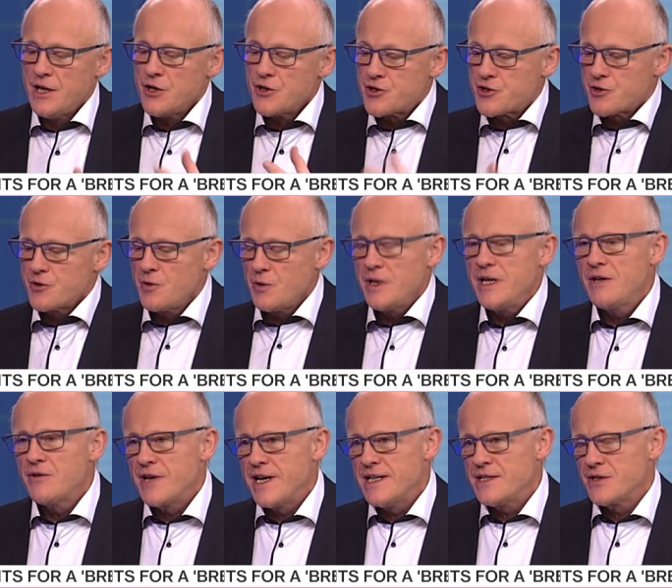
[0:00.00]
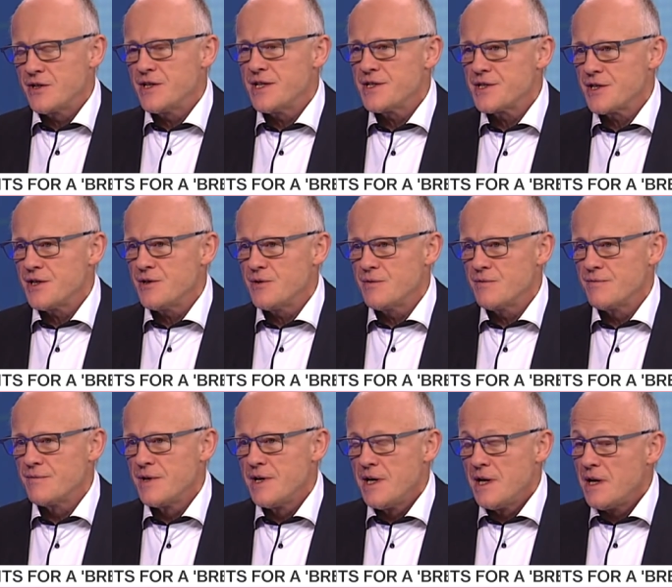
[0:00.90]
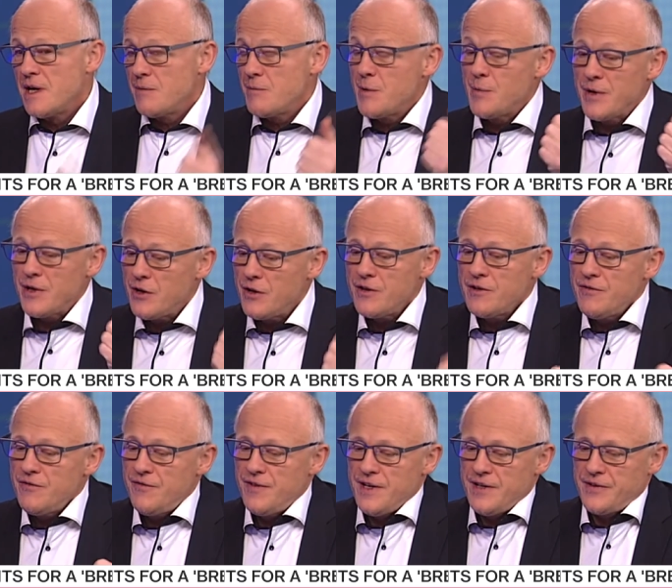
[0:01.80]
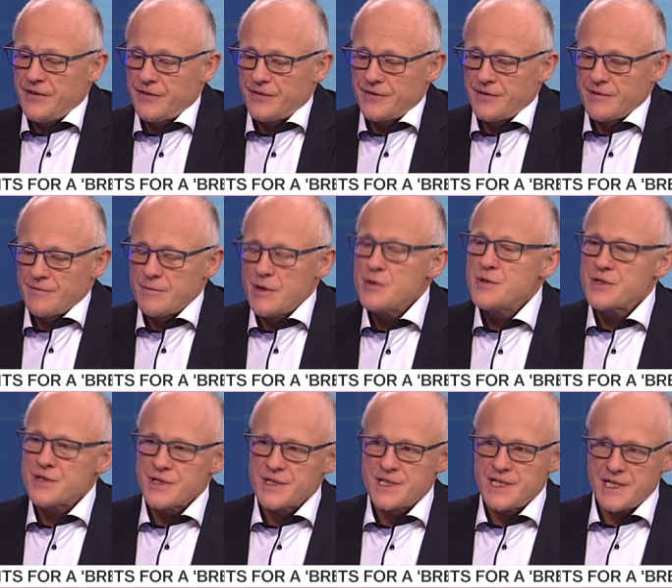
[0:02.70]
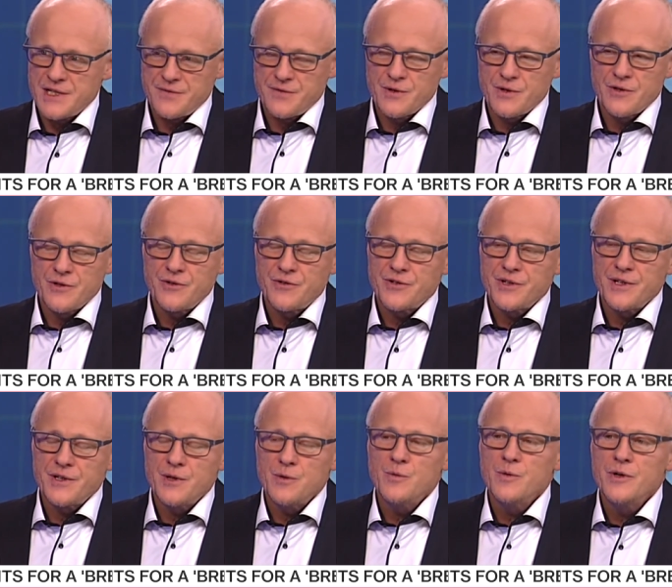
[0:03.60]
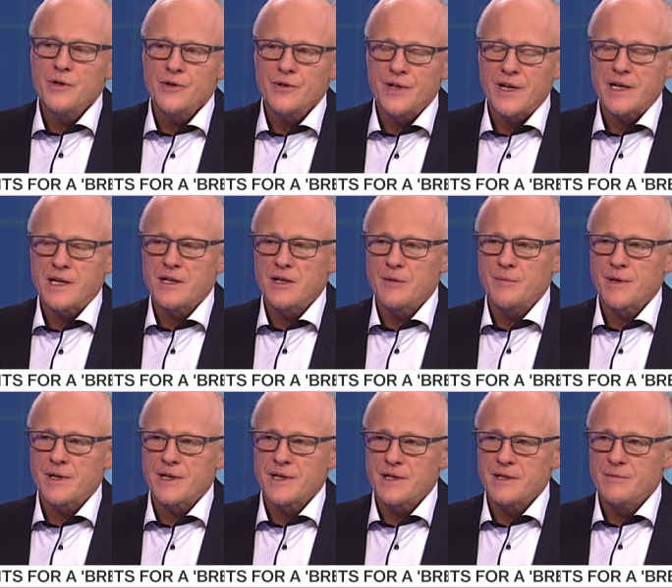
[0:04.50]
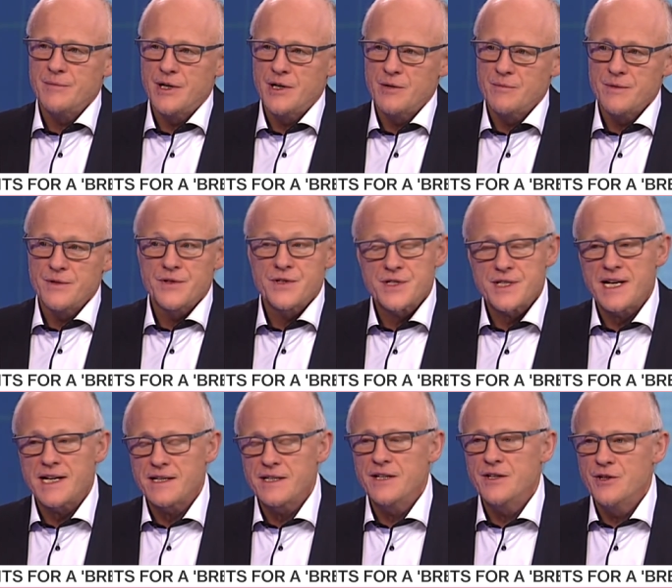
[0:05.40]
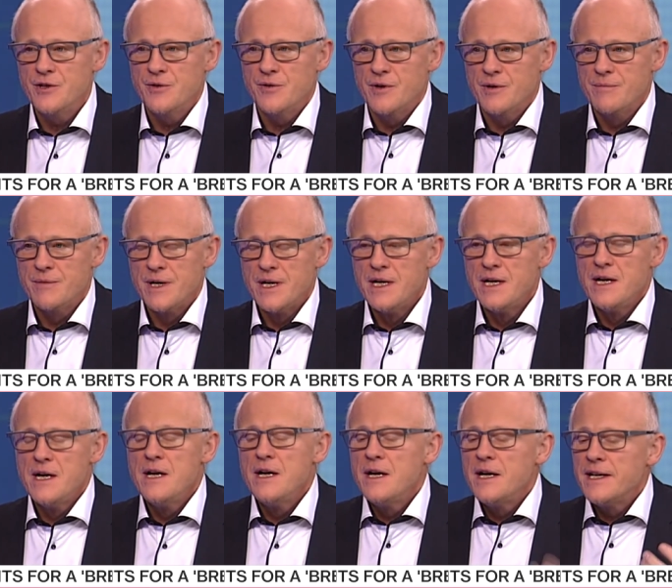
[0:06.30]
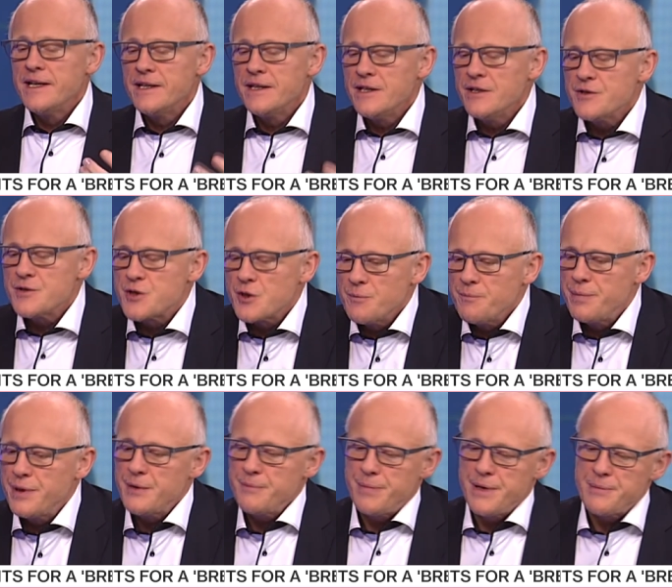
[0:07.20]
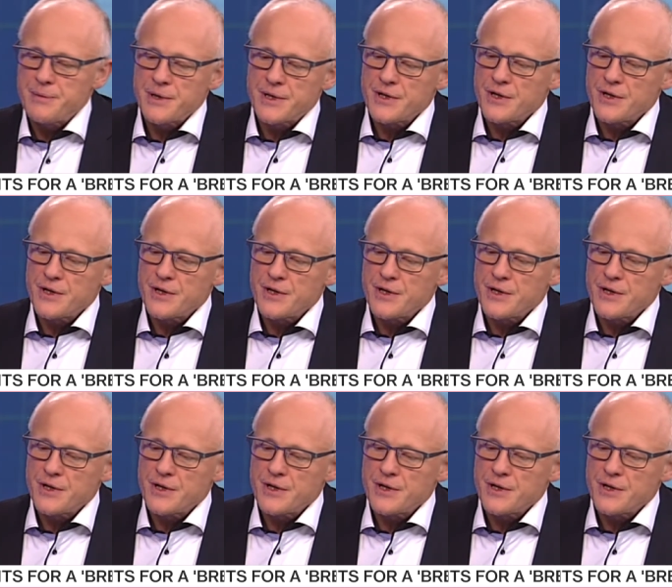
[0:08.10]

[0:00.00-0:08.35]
truly great on its own. I mean, we are the 5th most successful country in the world economically at the moment, and 2nd in Europe. Yep. Some people could